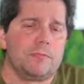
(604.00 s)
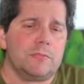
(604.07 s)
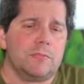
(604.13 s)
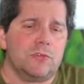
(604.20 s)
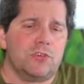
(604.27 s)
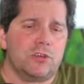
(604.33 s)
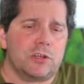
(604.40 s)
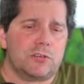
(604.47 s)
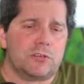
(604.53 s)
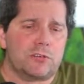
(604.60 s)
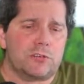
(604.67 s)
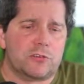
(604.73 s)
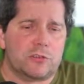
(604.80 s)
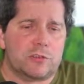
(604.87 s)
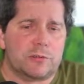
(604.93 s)

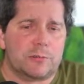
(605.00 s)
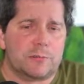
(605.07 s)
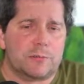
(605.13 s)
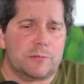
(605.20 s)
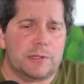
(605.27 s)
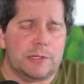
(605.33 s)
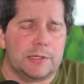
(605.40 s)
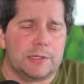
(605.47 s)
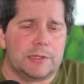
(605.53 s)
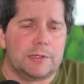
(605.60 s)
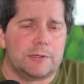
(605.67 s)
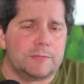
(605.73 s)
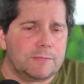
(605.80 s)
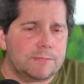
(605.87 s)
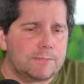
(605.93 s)
just
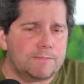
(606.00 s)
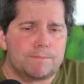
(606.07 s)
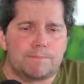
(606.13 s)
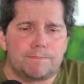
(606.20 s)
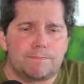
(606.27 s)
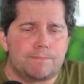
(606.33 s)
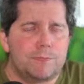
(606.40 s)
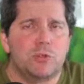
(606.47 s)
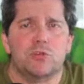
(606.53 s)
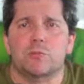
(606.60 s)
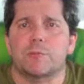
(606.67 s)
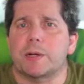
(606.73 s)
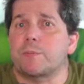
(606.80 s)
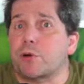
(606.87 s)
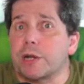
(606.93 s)
use
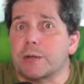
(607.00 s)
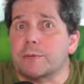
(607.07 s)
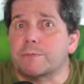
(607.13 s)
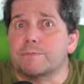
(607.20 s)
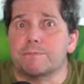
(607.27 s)
my brain.